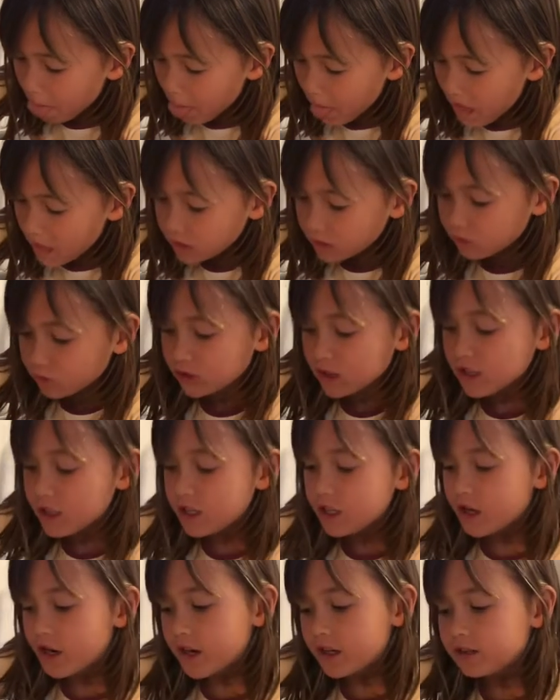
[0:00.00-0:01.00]
is really
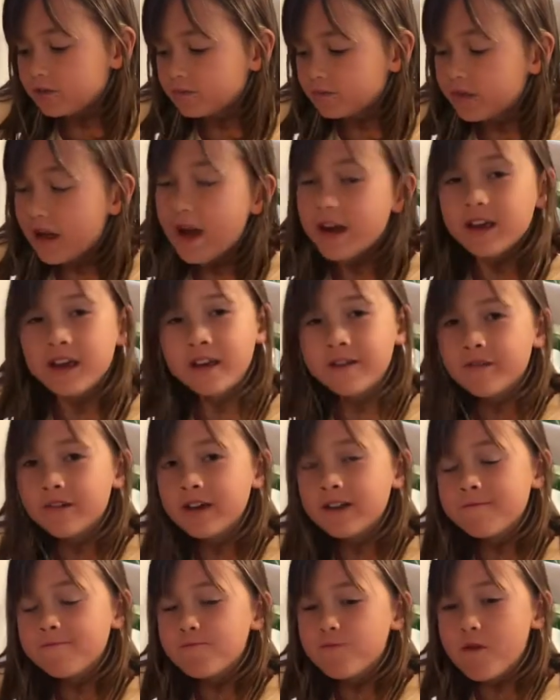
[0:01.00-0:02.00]
good that
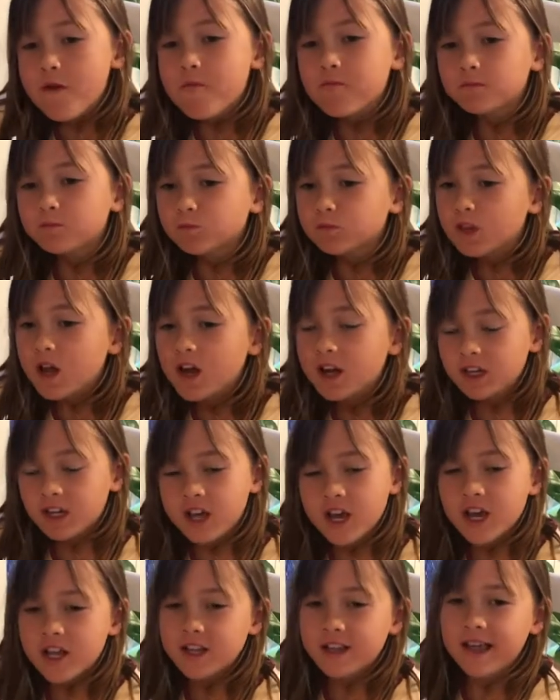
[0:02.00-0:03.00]
even a
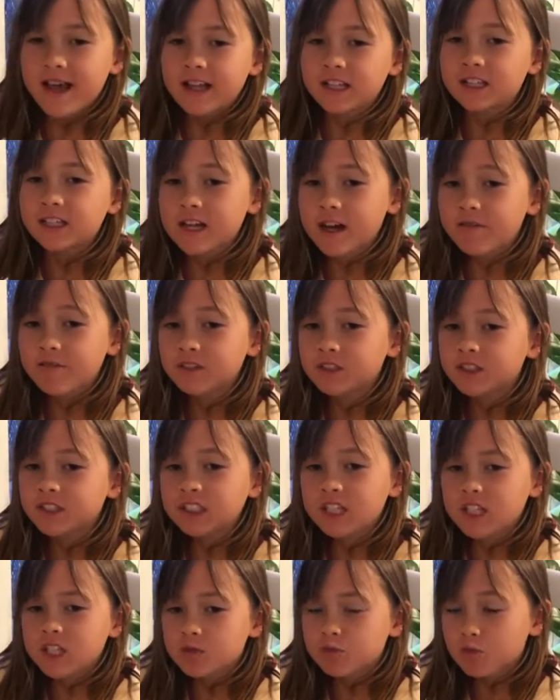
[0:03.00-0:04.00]
kid that
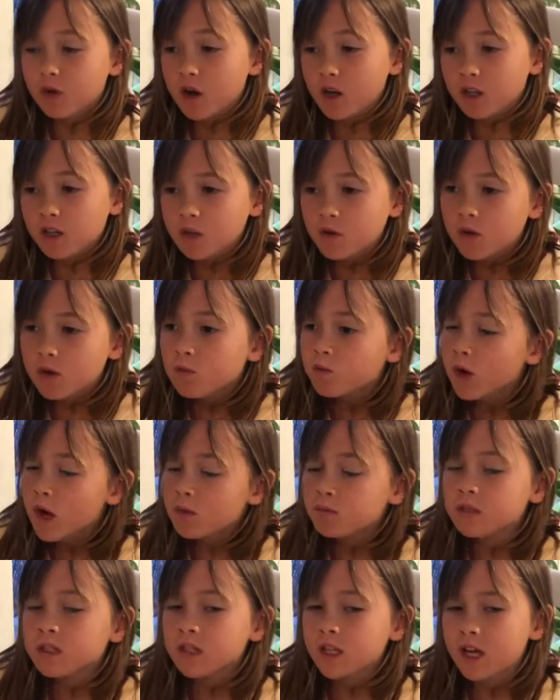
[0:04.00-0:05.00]
devastates broccoli would
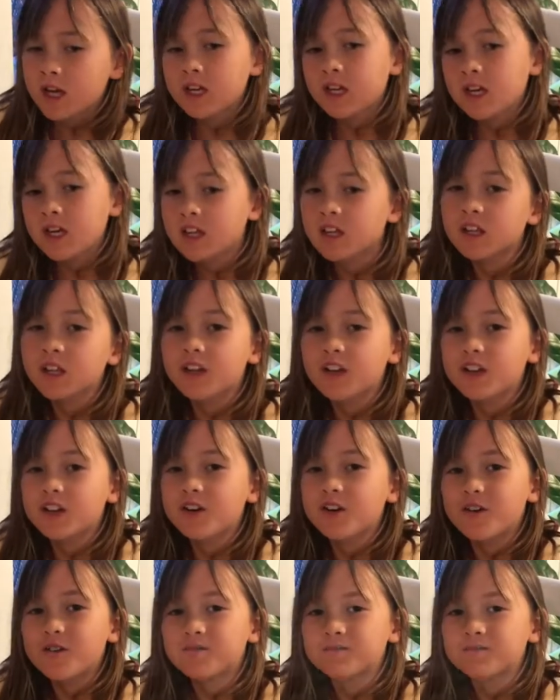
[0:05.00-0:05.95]
probably like it a little.